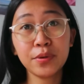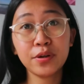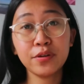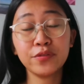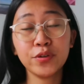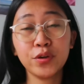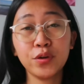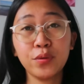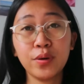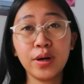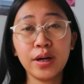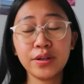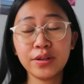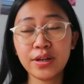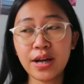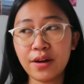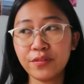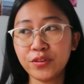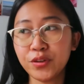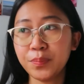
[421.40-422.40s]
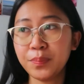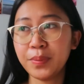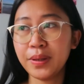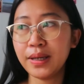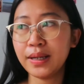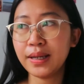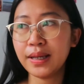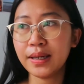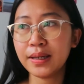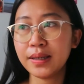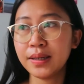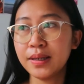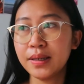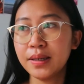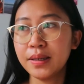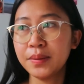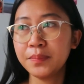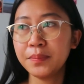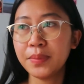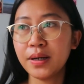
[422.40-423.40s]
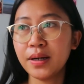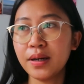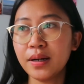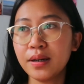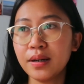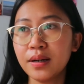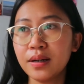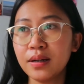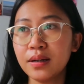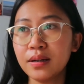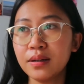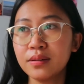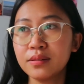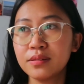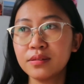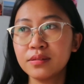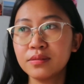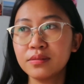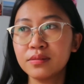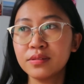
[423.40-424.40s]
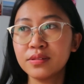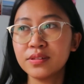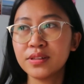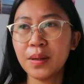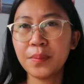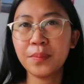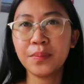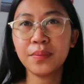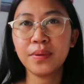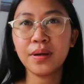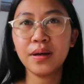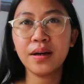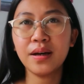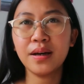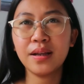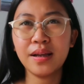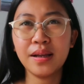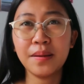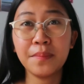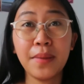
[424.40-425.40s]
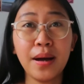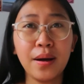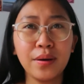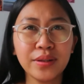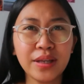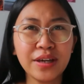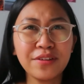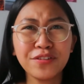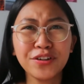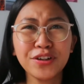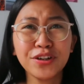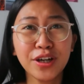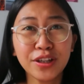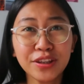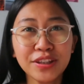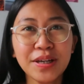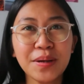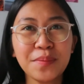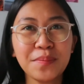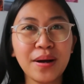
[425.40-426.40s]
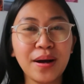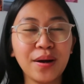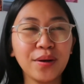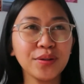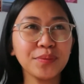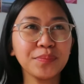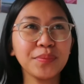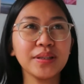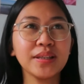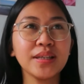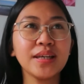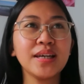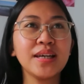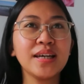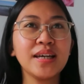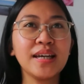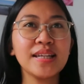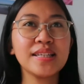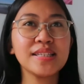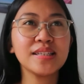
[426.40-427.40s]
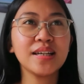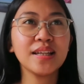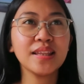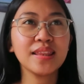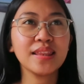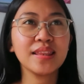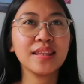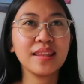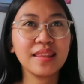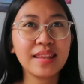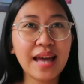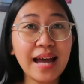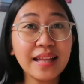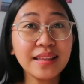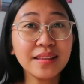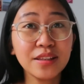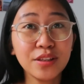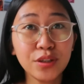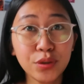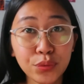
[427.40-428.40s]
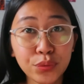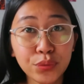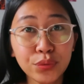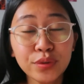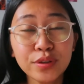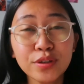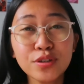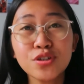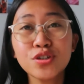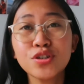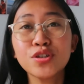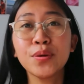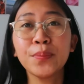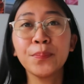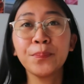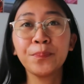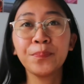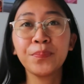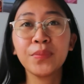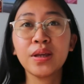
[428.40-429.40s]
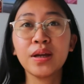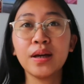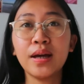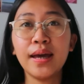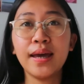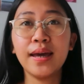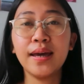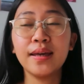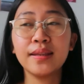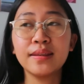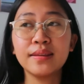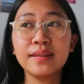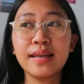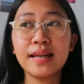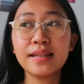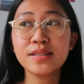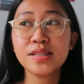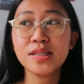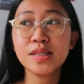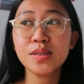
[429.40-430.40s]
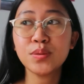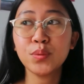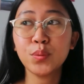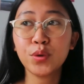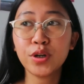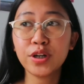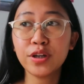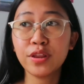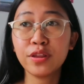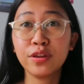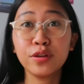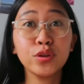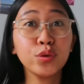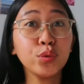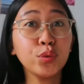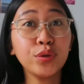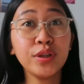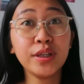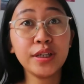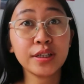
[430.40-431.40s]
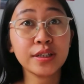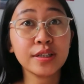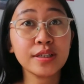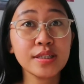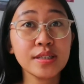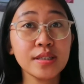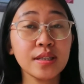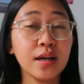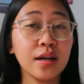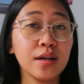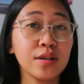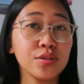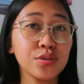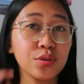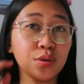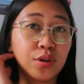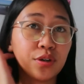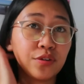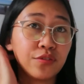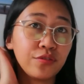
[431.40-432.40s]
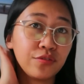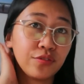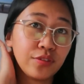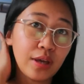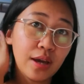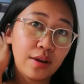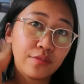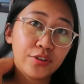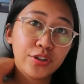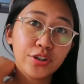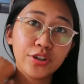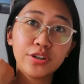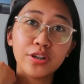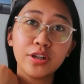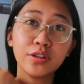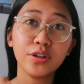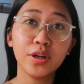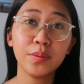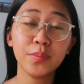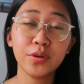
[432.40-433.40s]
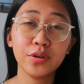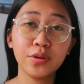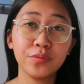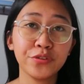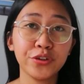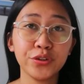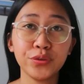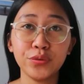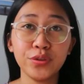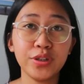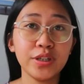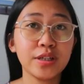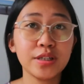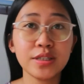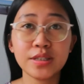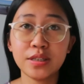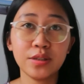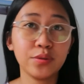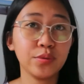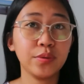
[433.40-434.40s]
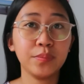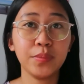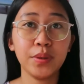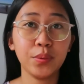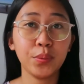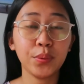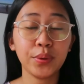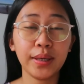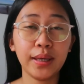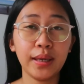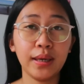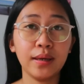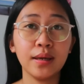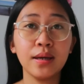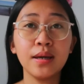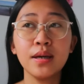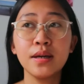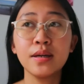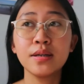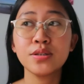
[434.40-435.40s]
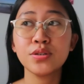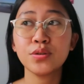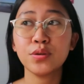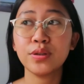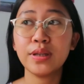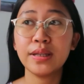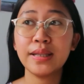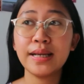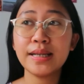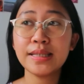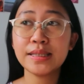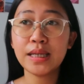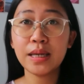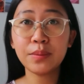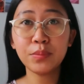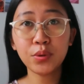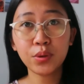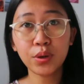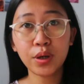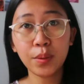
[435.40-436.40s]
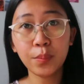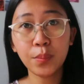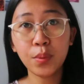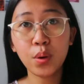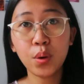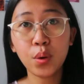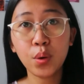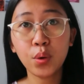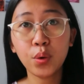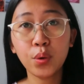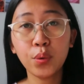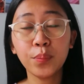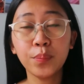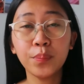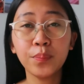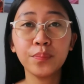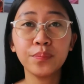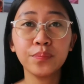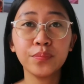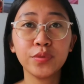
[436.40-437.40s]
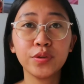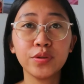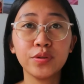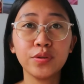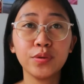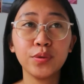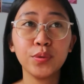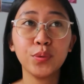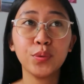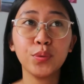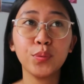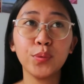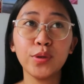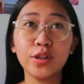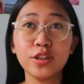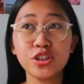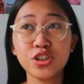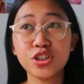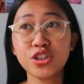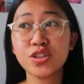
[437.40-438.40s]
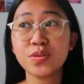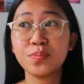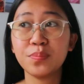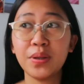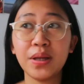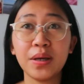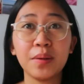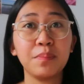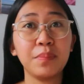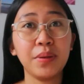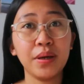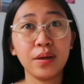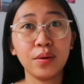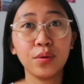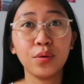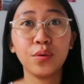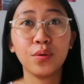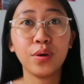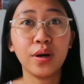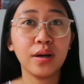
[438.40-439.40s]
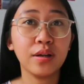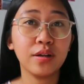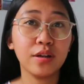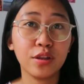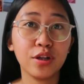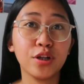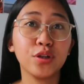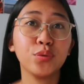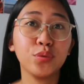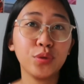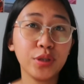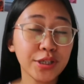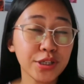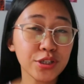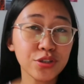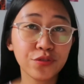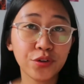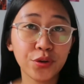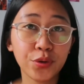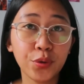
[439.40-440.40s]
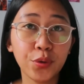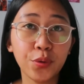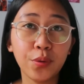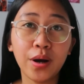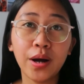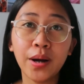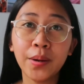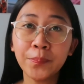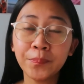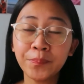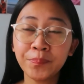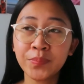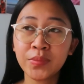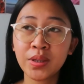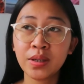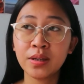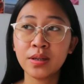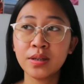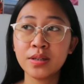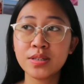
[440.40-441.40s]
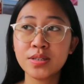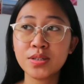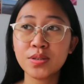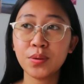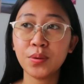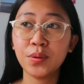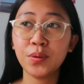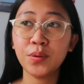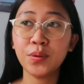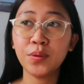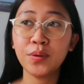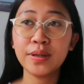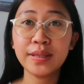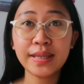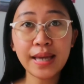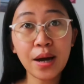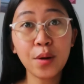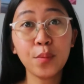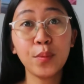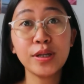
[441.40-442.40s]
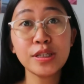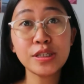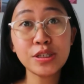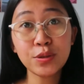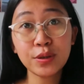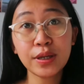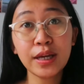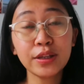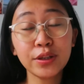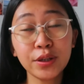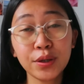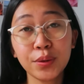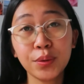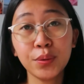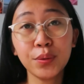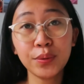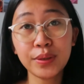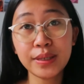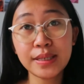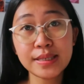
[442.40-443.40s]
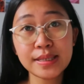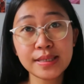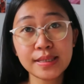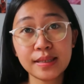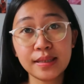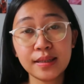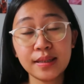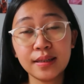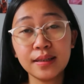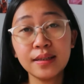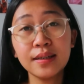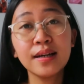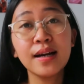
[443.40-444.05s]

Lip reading: of OWA and you have to pay like parang some amount. I forgot the amount, but it's not that huge, and that's worth 2 years now. So if ever you're not coming home for 2 years, it will be okay. So the next time you come home, you will just like pay another 2 years for OWA. So yeah, once you get your OEC,